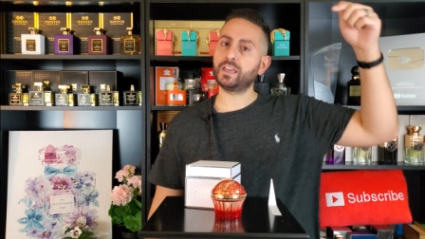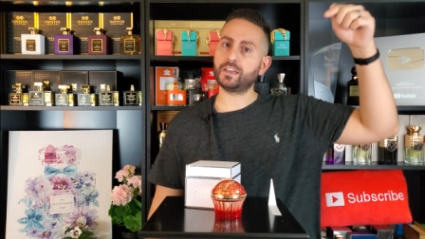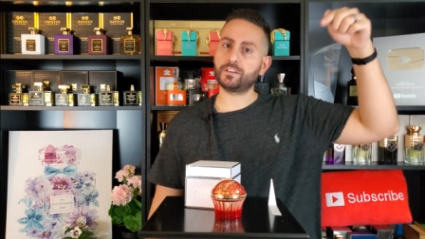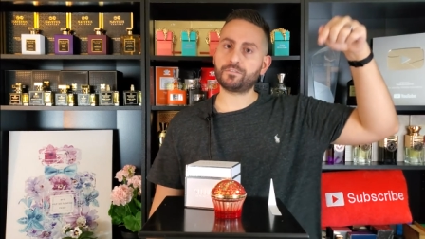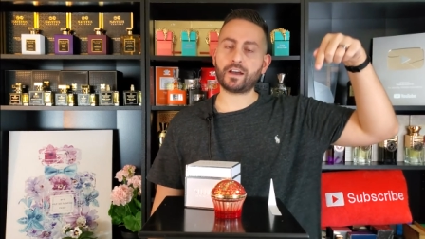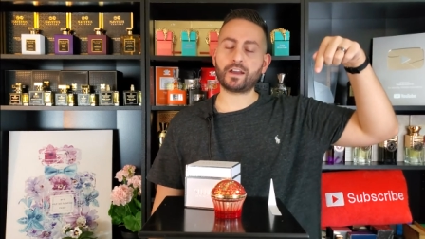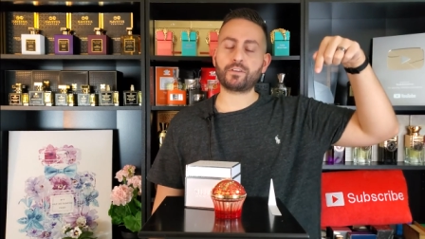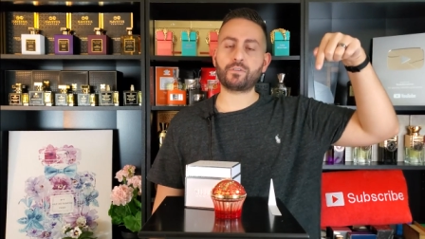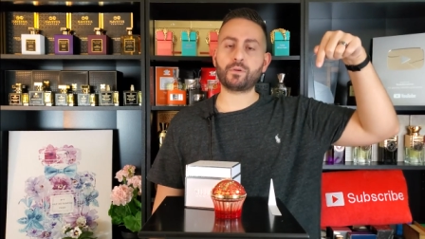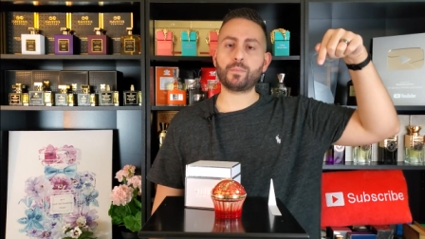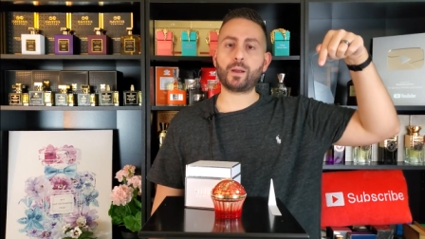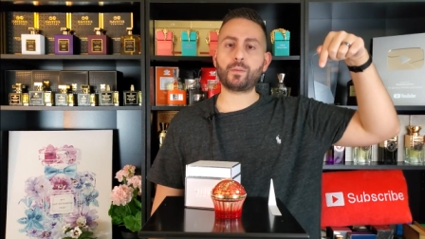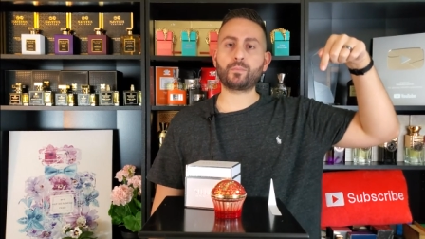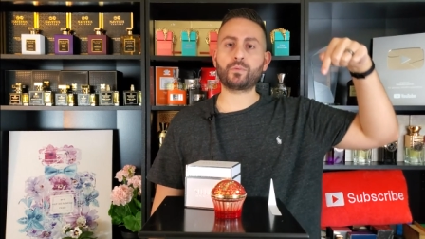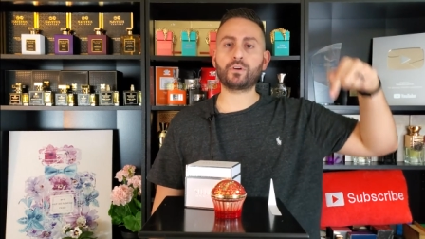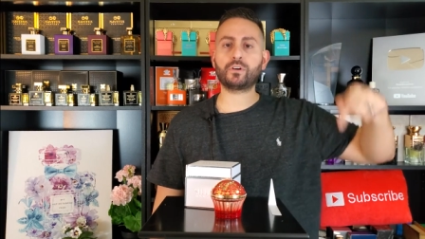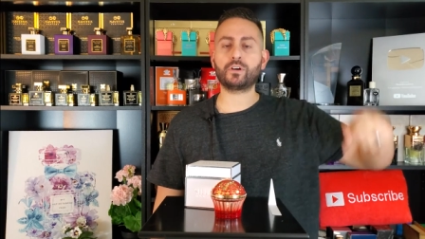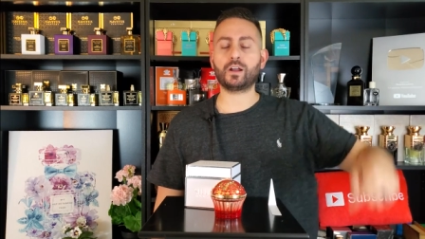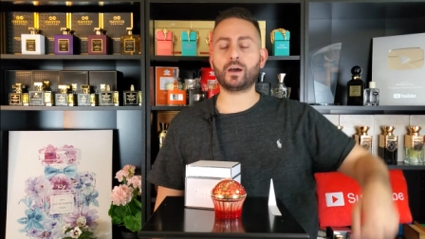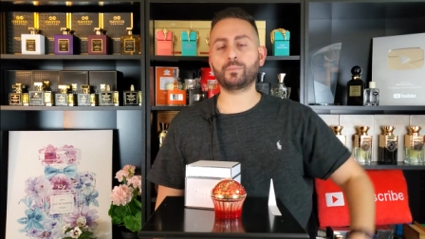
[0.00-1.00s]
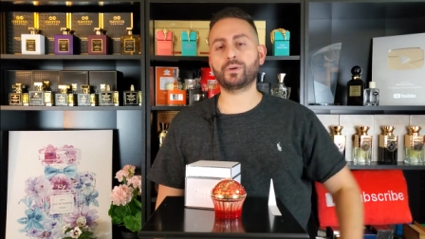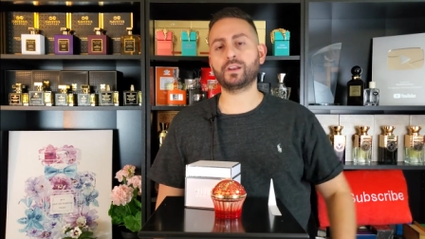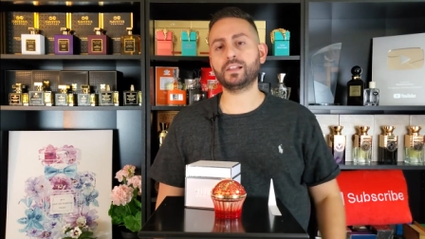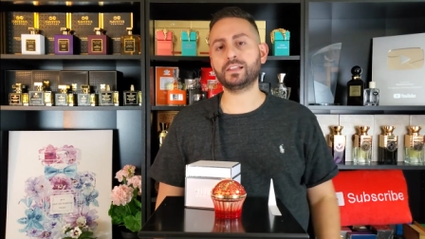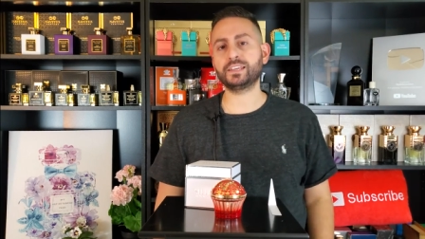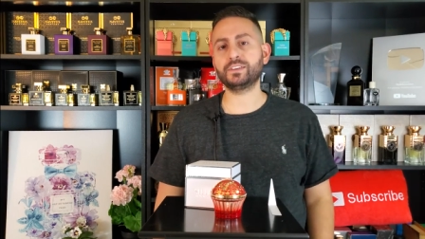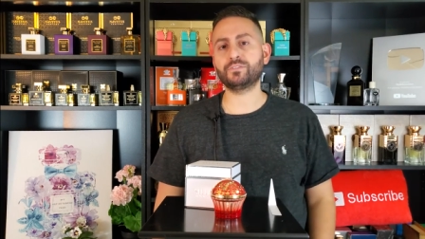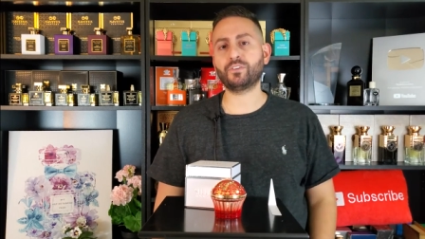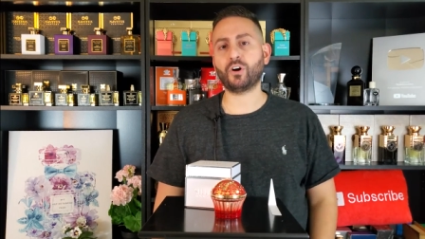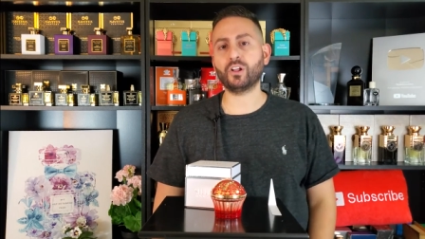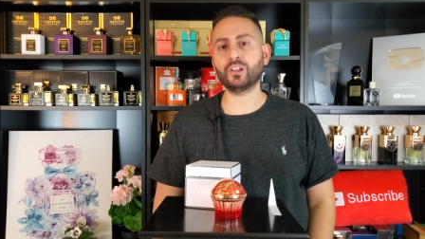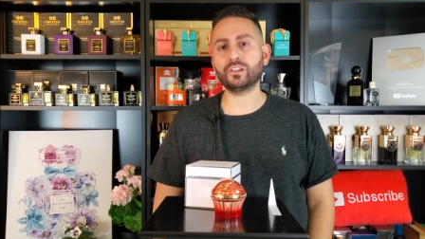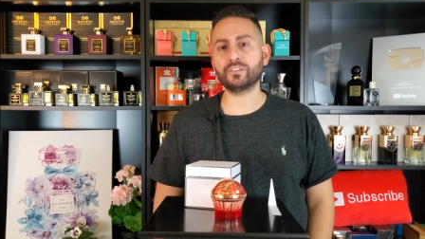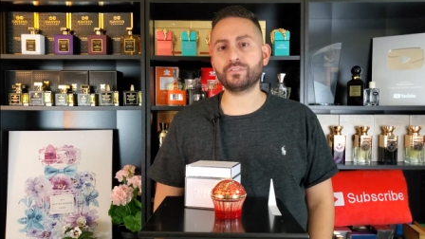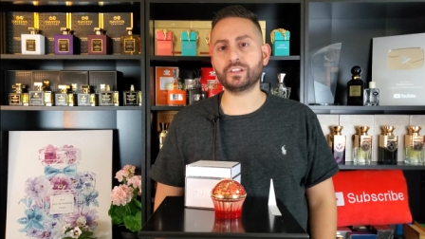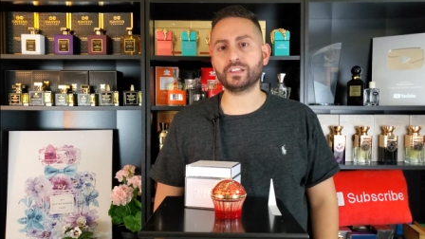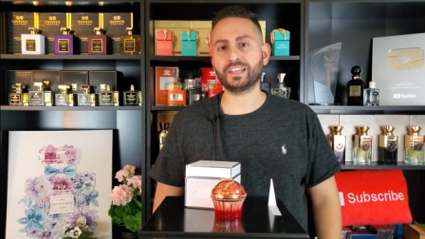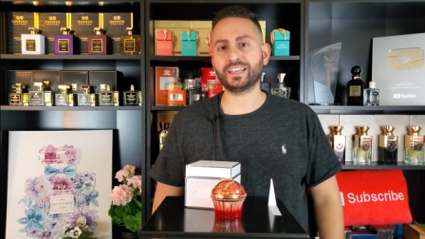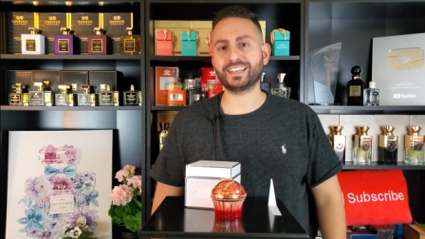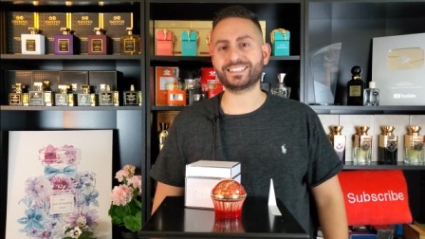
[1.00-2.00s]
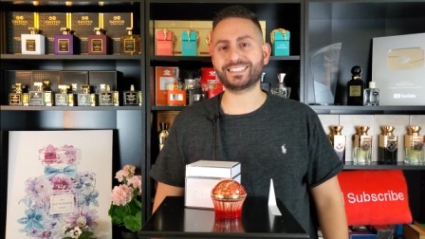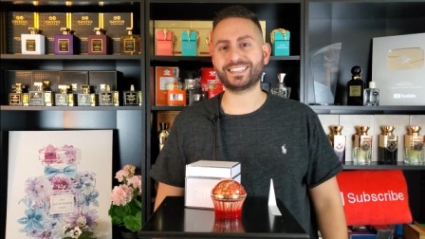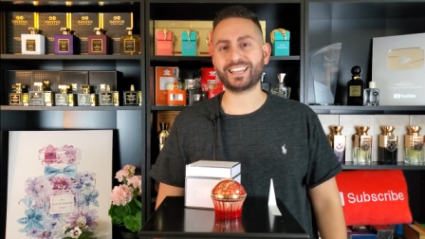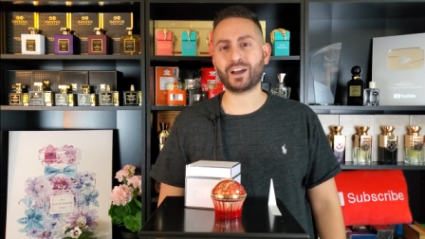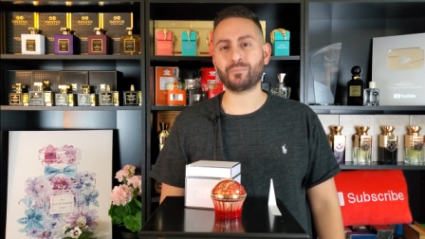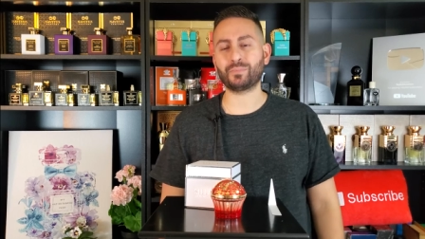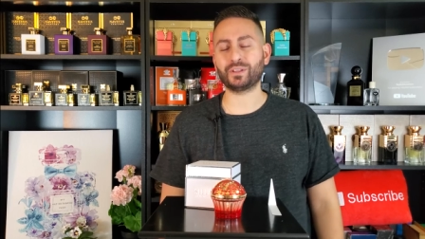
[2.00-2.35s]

If I remember, I'm going to leave all of the links down